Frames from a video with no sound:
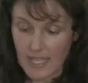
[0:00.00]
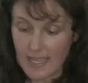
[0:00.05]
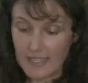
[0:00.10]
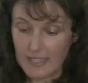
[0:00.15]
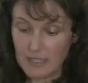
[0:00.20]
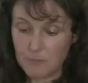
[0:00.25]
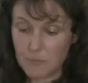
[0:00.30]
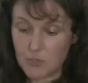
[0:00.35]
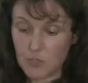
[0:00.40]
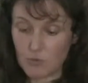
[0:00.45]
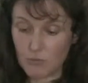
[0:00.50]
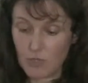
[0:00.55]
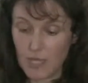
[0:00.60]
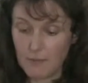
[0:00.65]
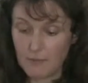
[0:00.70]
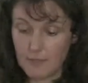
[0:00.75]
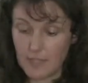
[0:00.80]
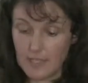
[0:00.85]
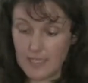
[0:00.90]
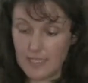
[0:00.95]
I am
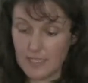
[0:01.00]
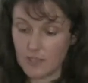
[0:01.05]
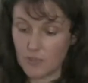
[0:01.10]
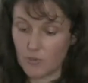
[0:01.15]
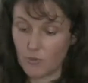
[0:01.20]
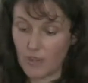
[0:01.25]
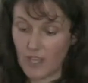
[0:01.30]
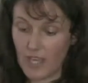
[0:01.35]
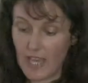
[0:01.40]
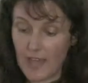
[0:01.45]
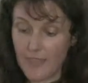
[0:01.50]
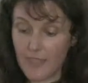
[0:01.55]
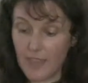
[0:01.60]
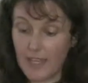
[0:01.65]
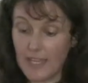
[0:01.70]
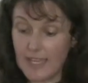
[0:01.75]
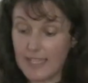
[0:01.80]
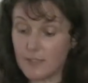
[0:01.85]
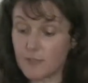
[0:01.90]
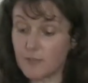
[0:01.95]
traveling to the other
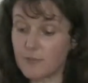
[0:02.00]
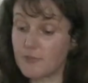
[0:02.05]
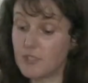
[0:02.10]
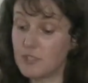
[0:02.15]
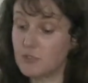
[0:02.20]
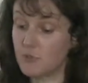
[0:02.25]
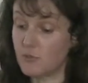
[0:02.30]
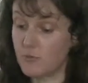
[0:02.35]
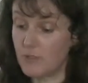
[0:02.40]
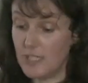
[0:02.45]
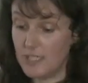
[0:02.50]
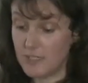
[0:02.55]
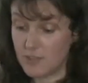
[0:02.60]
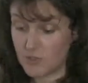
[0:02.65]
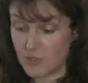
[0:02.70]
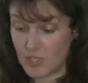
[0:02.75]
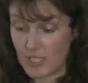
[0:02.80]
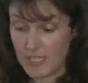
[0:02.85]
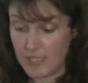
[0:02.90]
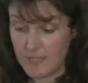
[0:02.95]
end of the
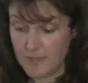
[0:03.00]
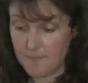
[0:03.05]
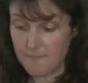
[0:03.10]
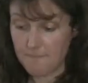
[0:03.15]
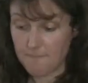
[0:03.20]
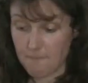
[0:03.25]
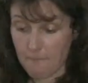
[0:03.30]
trade chain